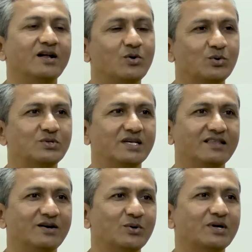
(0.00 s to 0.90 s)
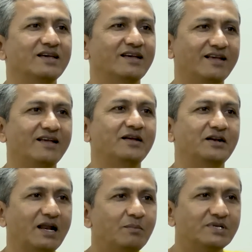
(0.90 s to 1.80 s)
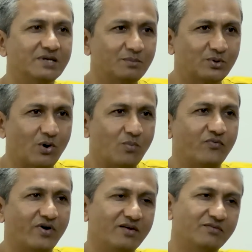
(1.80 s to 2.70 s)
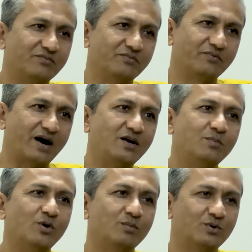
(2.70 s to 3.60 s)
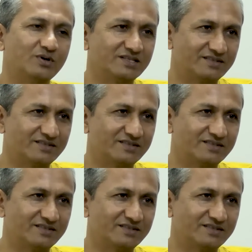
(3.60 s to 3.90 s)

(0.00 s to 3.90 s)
Now you say that, okay, tell me some top 5 wide ball bowlers.